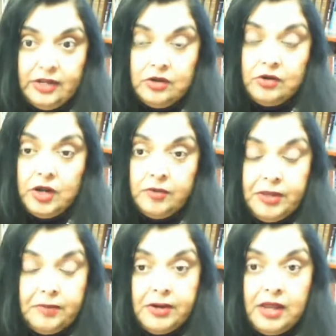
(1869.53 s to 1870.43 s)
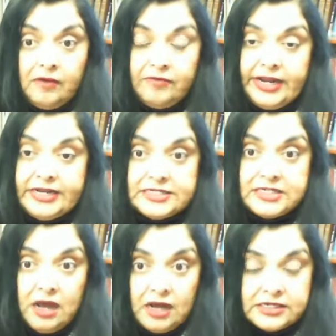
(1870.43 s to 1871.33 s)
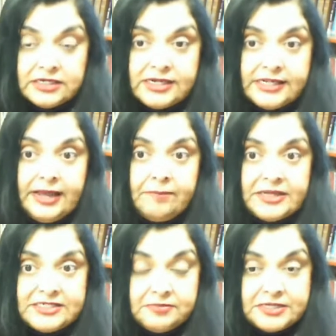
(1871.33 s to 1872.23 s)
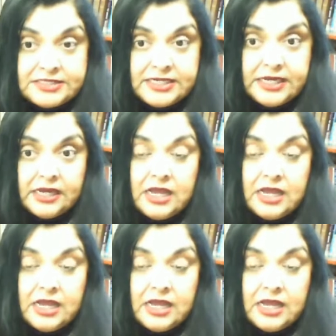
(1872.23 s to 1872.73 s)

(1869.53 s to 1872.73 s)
A lot of people are very disheartened and they're pessimistic.